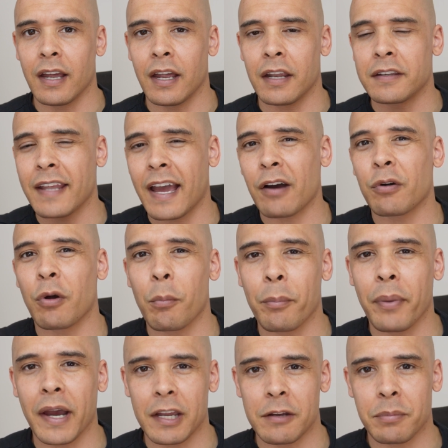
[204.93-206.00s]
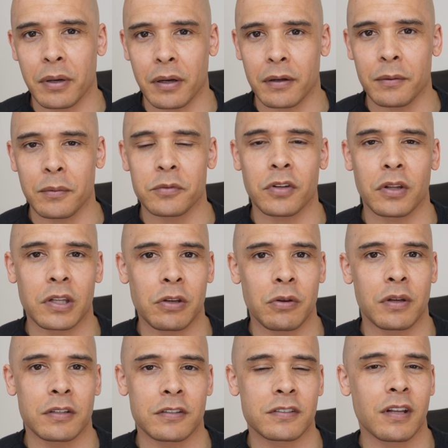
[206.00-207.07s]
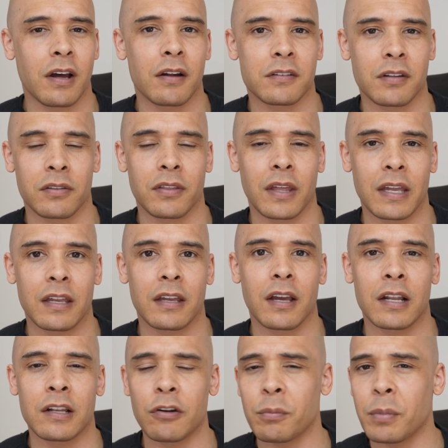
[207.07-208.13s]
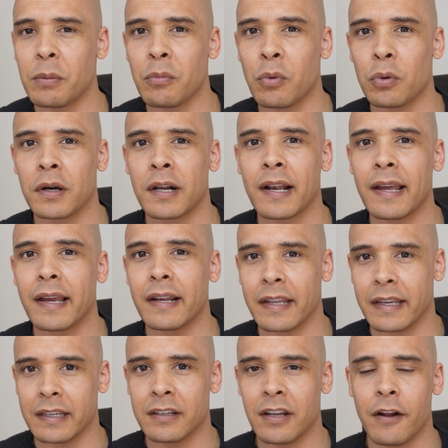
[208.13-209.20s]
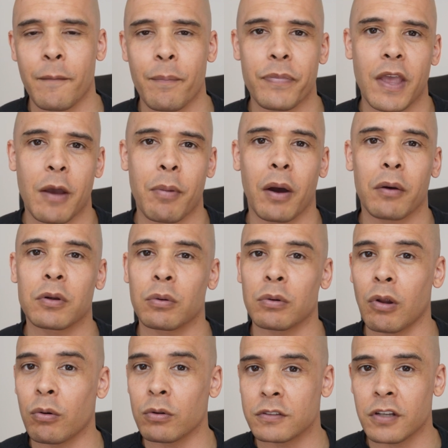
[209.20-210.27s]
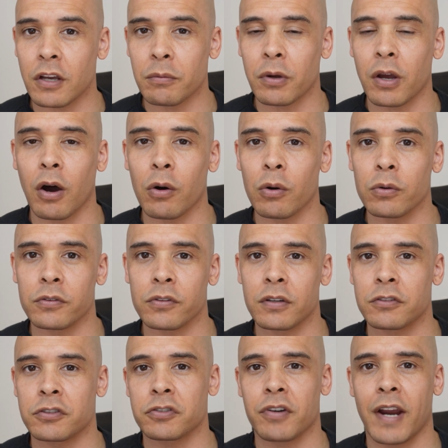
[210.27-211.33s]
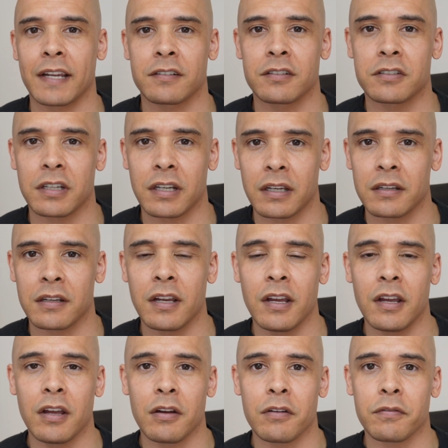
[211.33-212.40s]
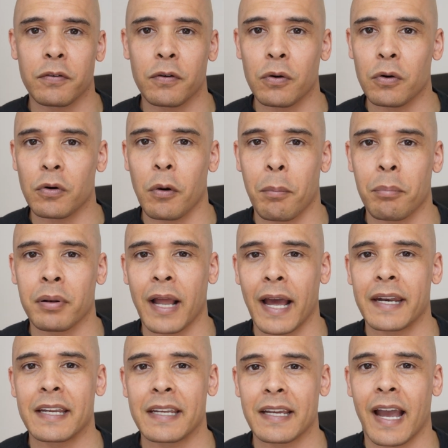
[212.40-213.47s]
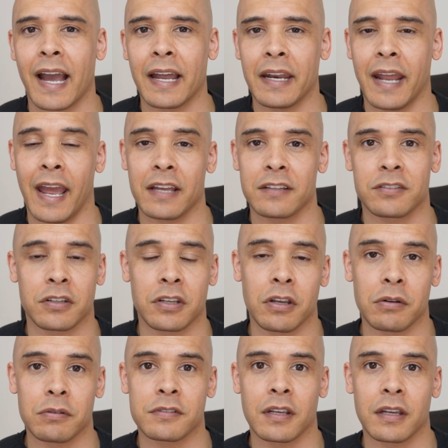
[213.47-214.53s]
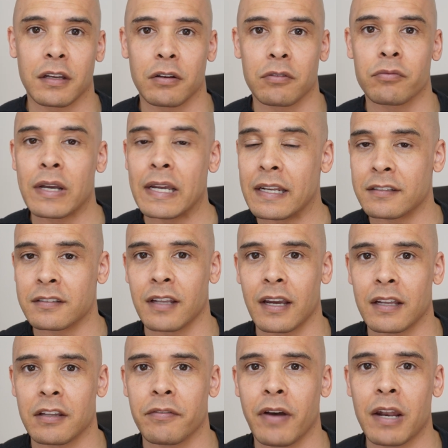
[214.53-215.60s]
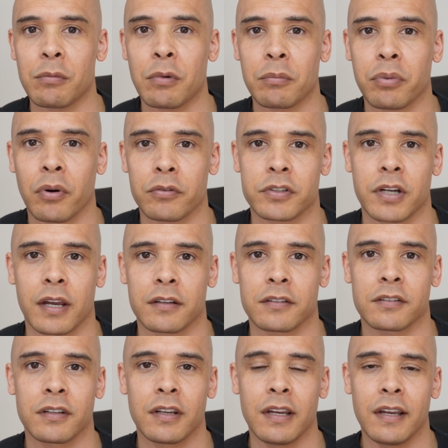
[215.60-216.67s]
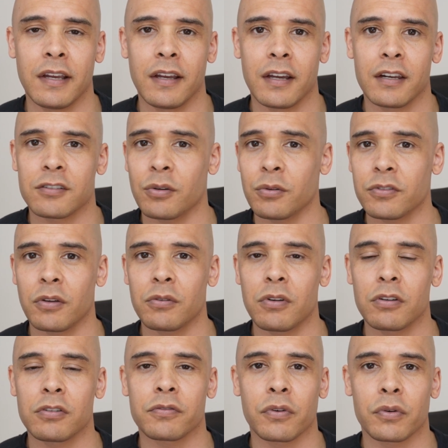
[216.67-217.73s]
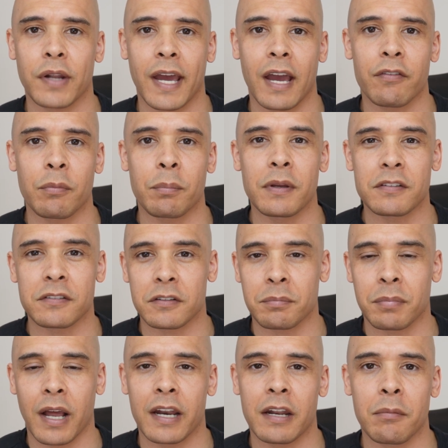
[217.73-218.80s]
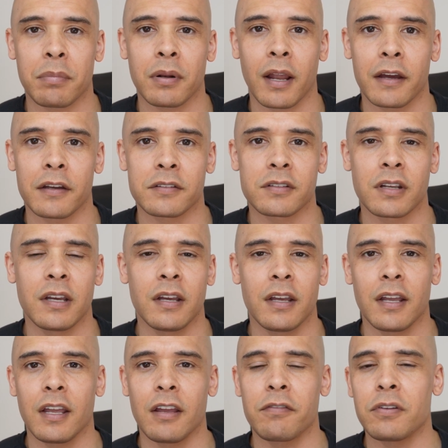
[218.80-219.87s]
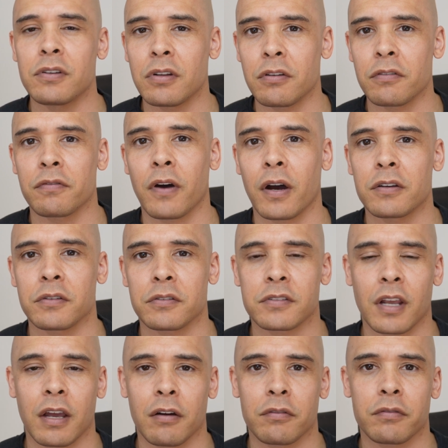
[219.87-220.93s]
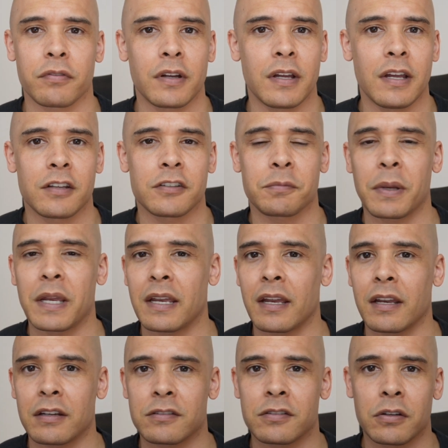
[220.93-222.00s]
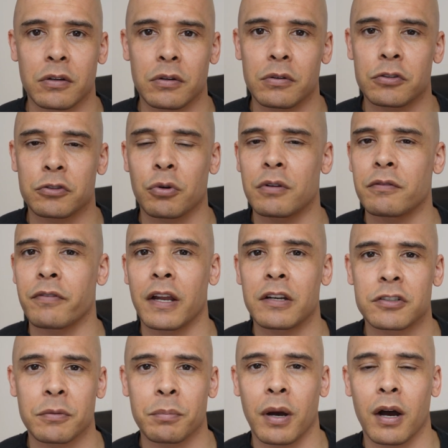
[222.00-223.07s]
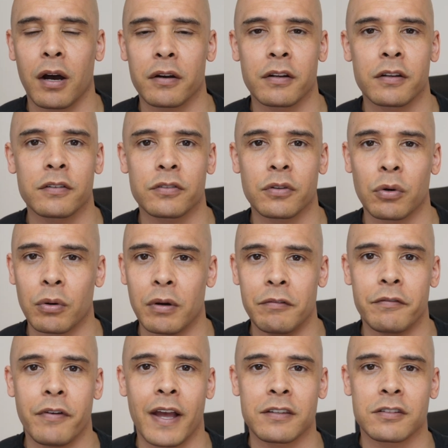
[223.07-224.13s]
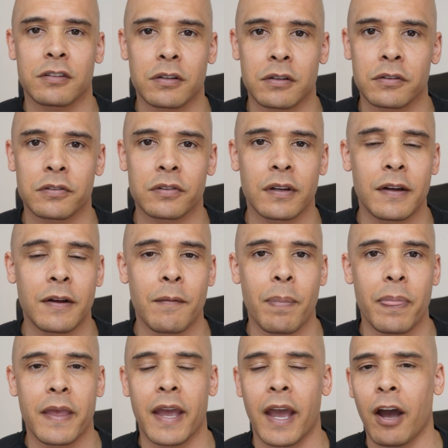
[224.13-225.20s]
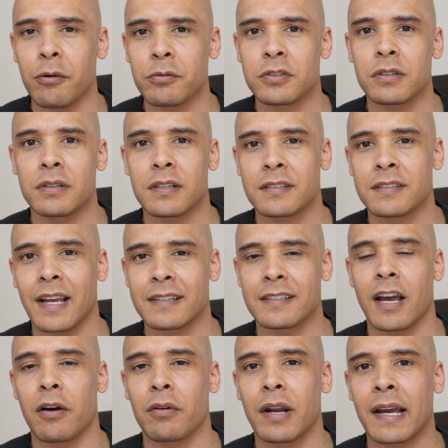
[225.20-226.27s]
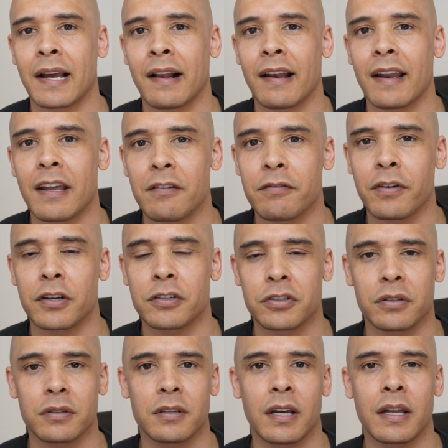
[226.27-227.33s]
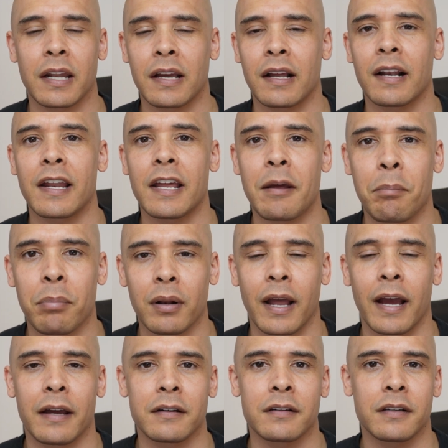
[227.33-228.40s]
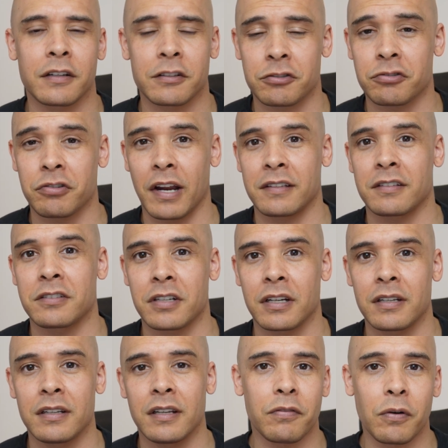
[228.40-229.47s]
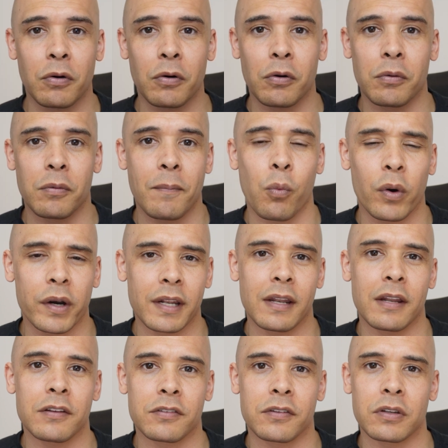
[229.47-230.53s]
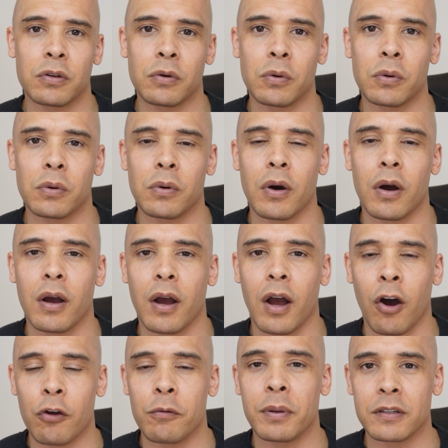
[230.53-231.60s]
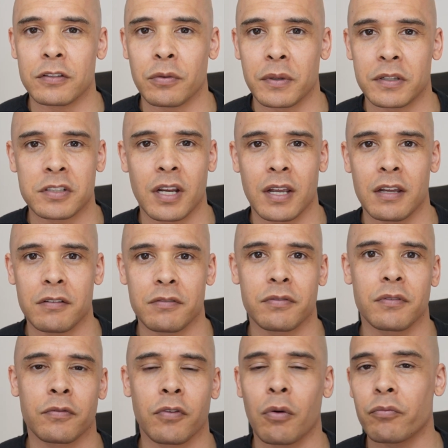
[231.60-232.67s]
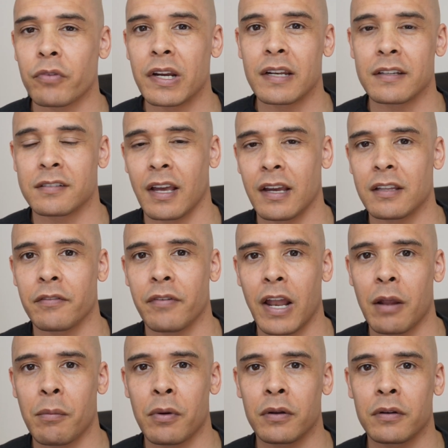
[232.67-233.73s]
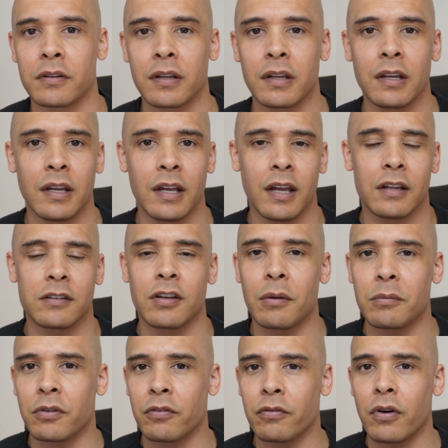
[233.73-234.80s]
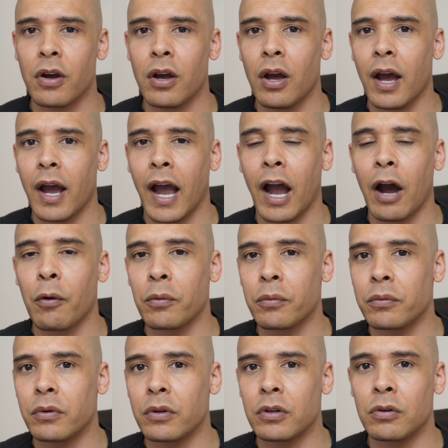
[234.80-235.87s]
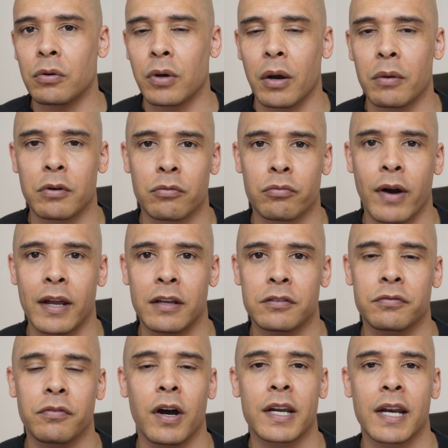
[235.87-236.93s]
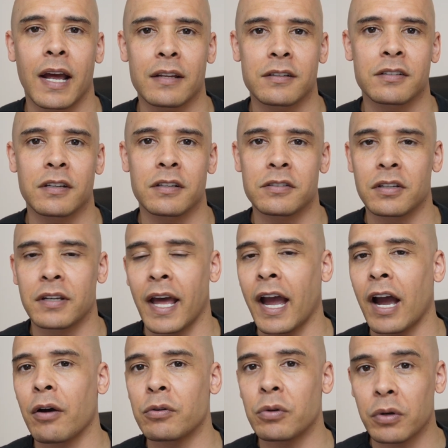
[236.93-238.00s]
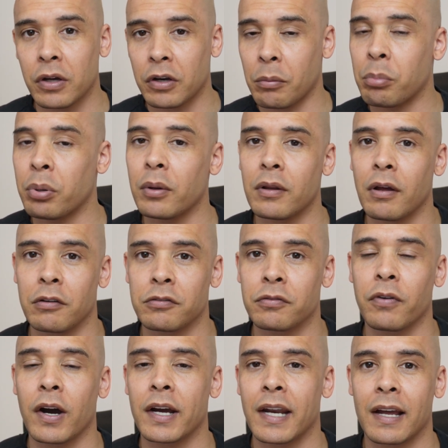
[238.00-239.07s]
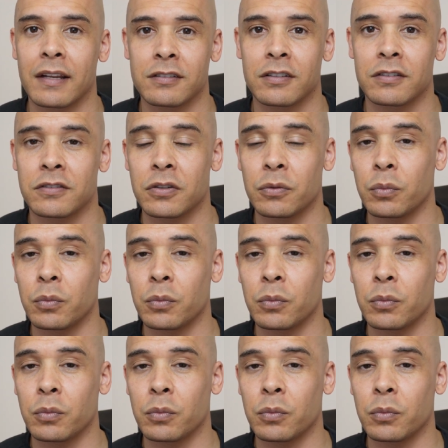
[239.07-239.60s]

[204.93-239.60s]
and down on paper so that you can start to think a little bit more clearly about your long-term goals and strategy for planning and executing real estate development projects. And it's also useful to have a business plan in place if you do find yourself speaking to joint venture partners or investors. It helps you to set out a clear vision and a clear plan and a strategy for what it is that you're hoping to achieve from real estate development in terms of how you're going to raise finances and how you're going to put those finances to